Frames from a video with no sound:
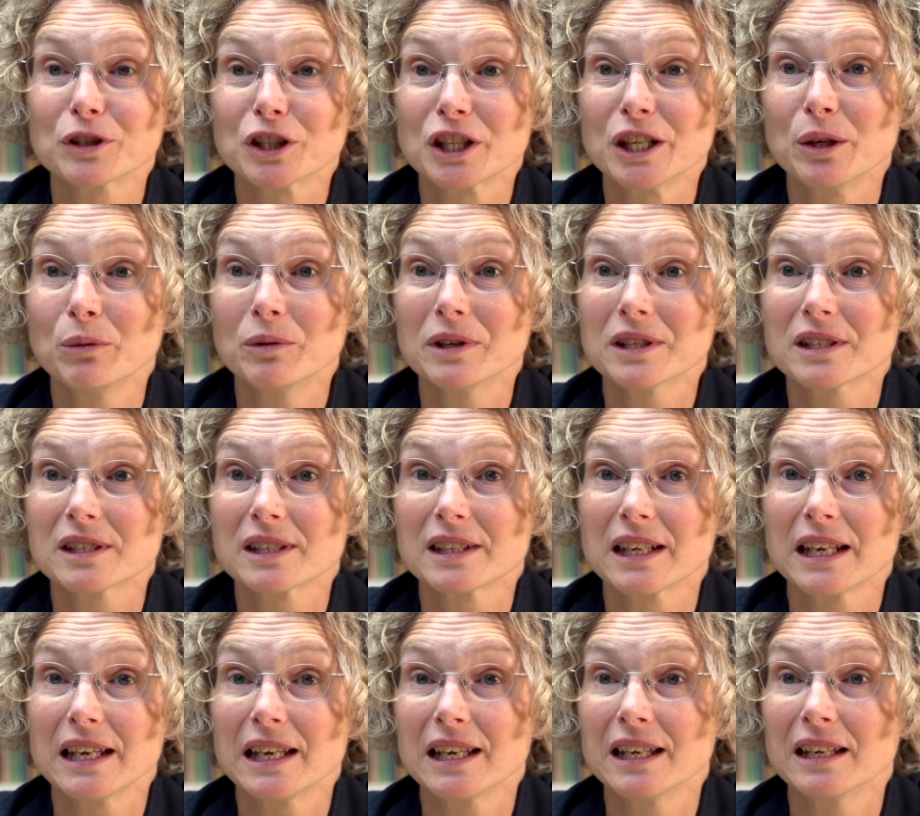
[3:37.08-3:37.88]
she was
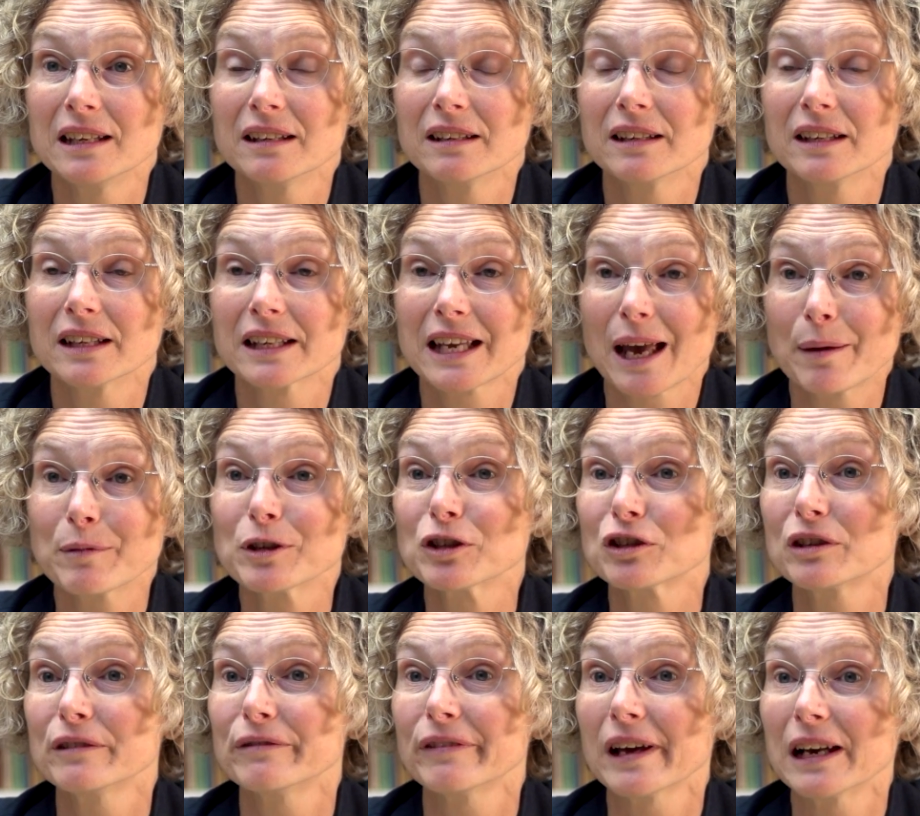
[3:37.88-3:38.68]
the
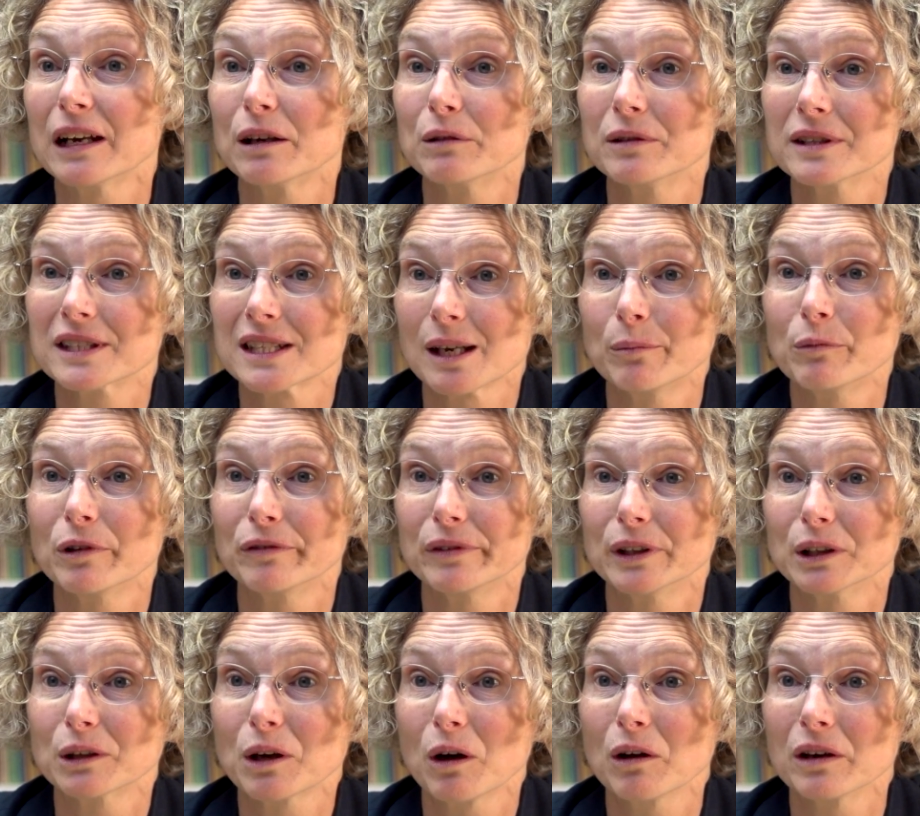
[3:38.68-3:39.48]
chemistry fellow at
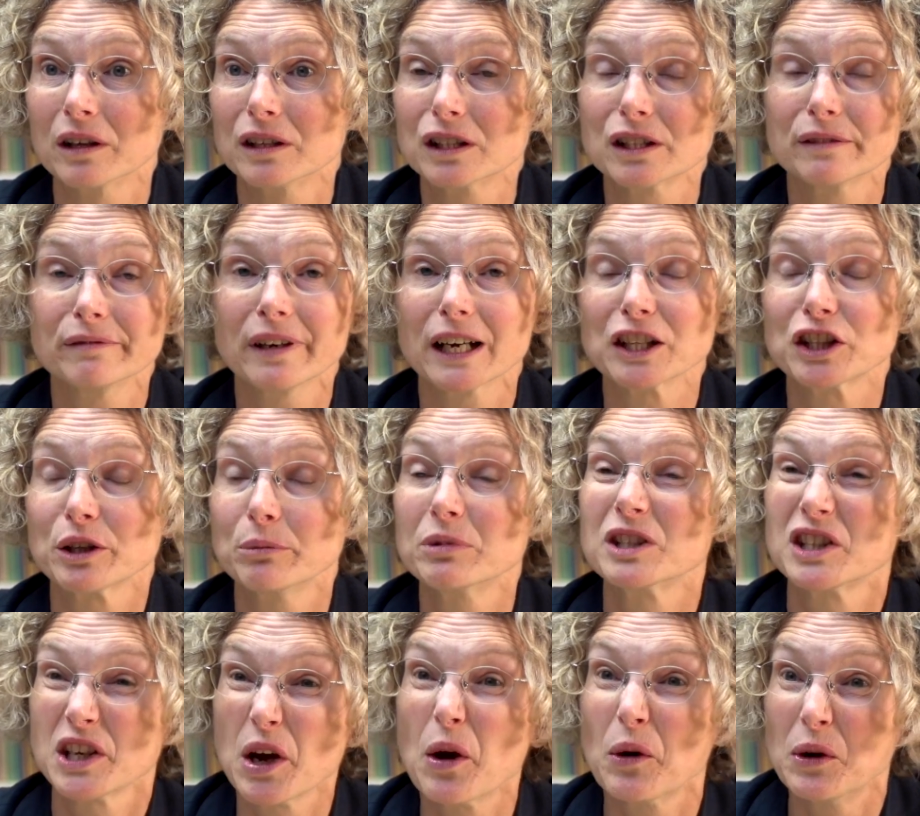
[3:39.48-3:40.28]
Somerville College. In fact, she
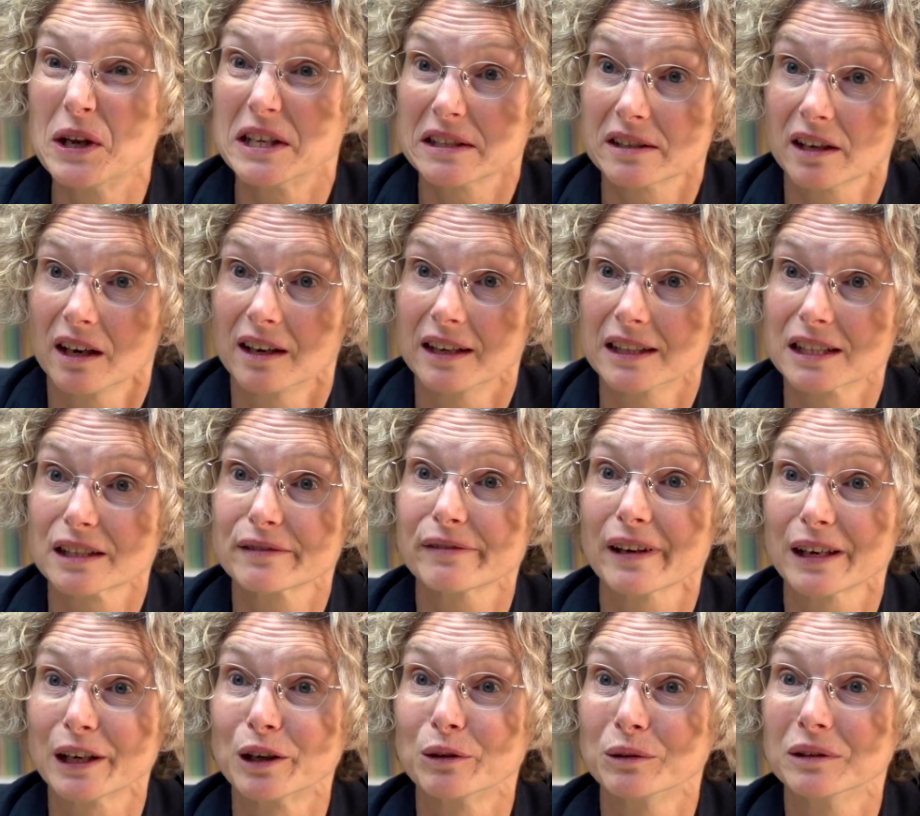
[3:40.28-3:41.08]
was the only science
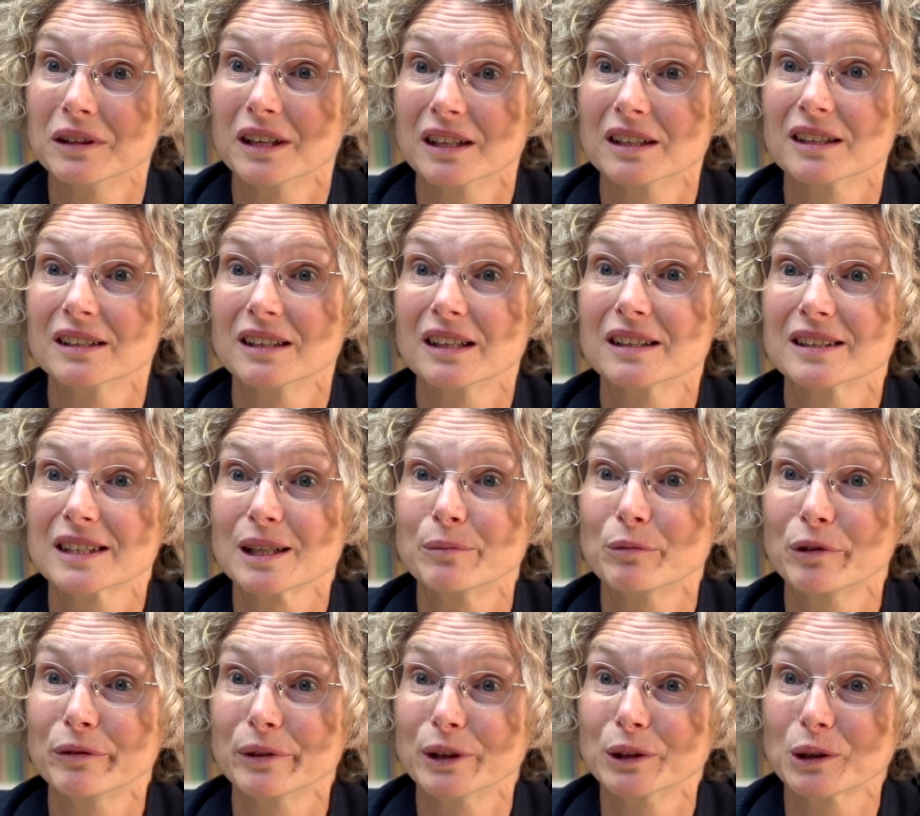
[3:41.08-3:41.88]
fellow at
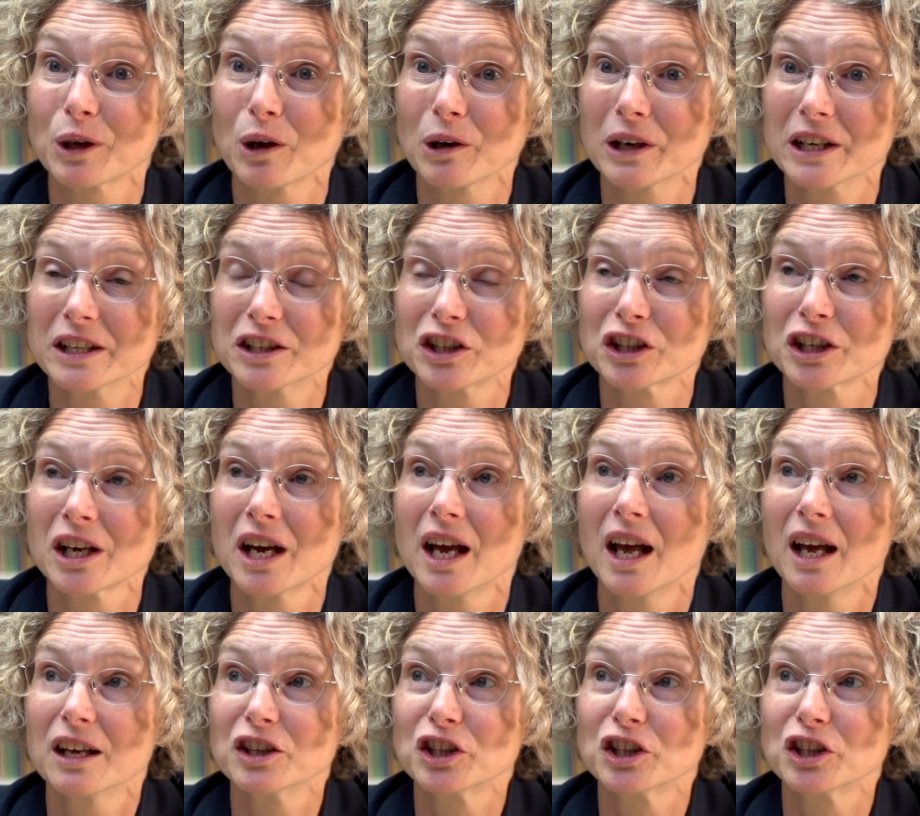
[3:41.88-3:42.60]
Somerville College.